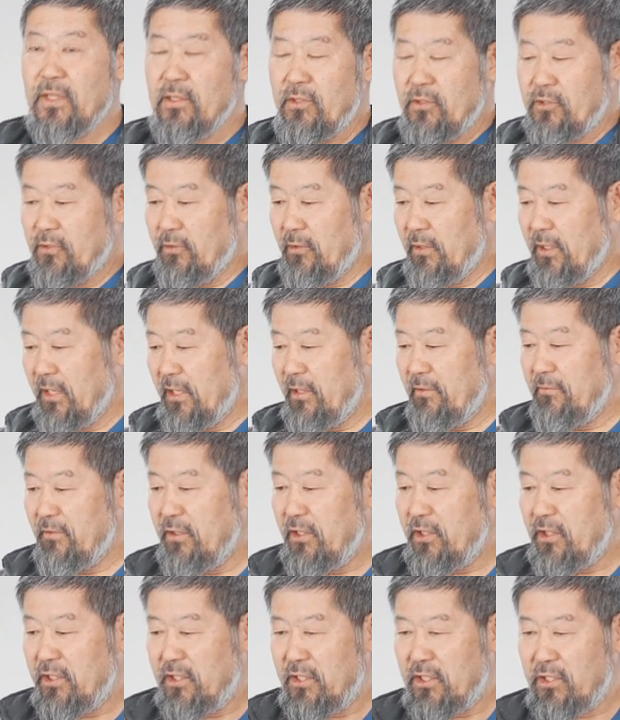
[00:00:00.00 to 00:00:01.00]
So
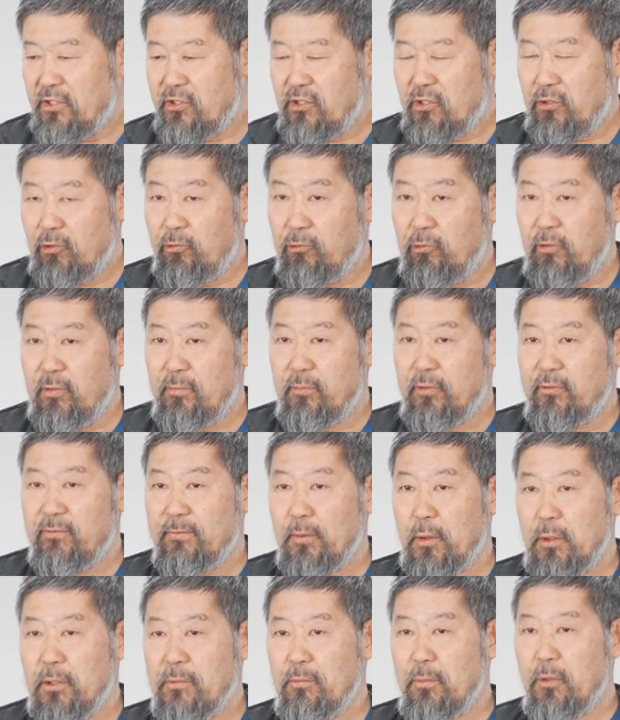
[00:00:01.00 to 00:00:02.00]
everything is totally
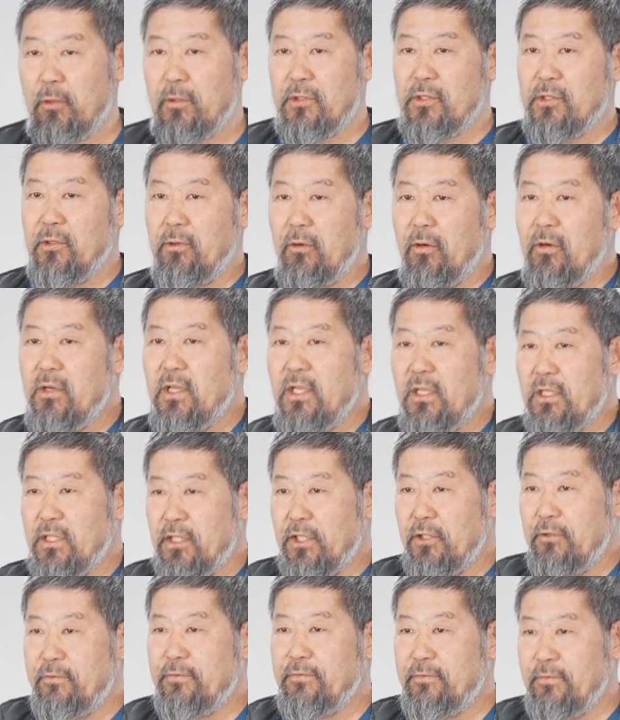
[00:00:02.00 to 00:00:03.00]
proportional.
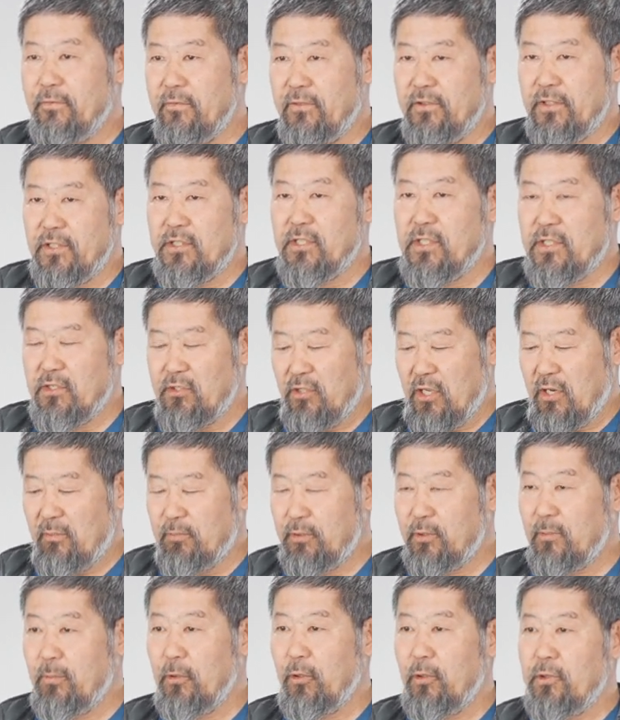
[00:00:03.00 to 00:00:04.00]
If this is not
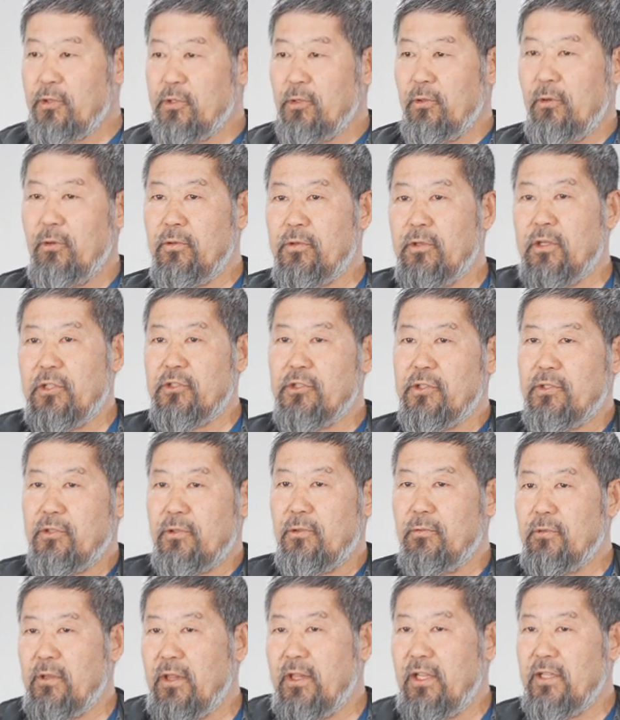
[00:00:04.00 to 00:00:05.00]
proportional, you're just
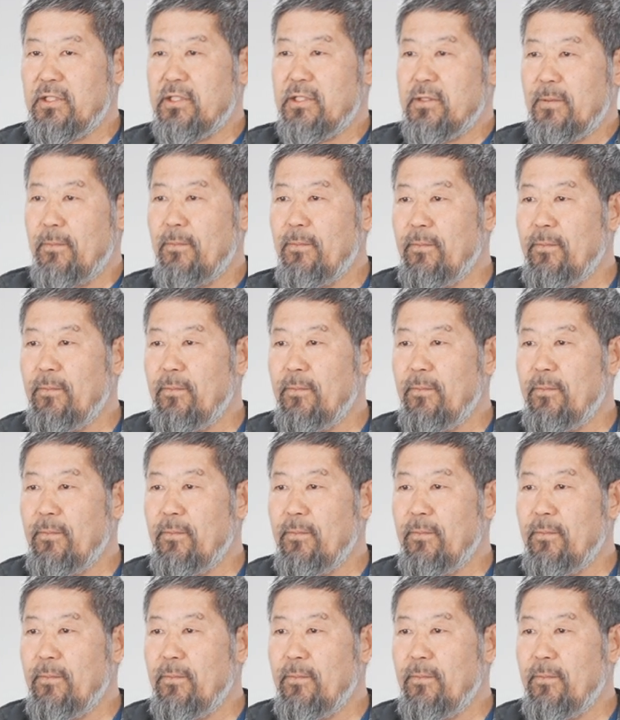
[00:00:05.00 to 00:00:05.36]
doing this.